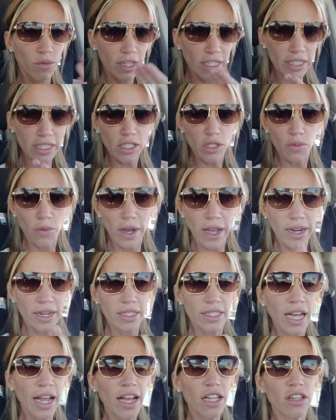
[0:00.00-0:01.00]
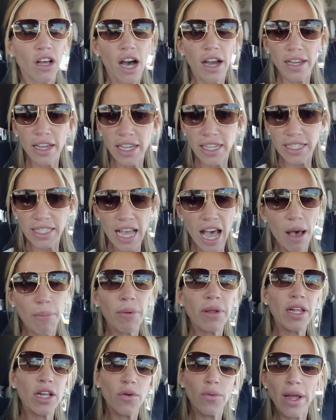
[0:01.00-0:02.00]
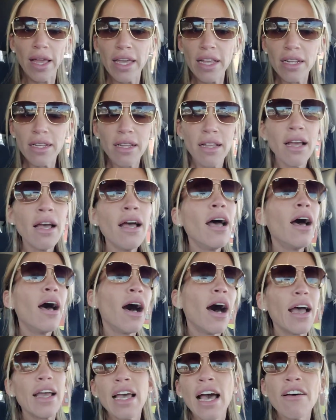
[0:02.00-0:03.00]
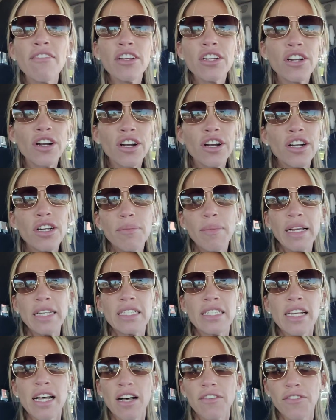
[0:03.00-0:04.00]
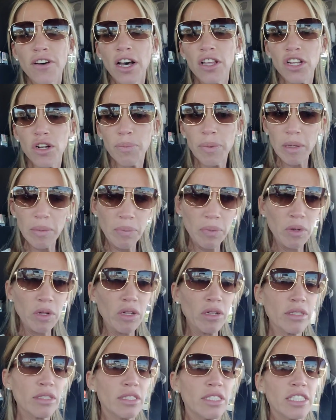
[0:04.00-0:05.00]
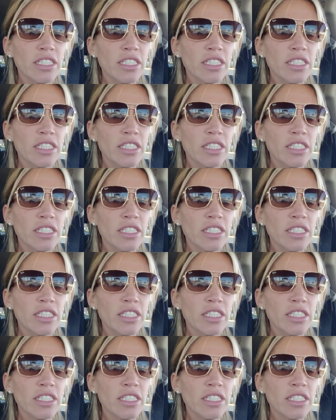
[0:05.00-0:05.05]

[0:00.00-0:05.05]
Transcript: This is when dialoguing is happening, right? I haven't heard myself other people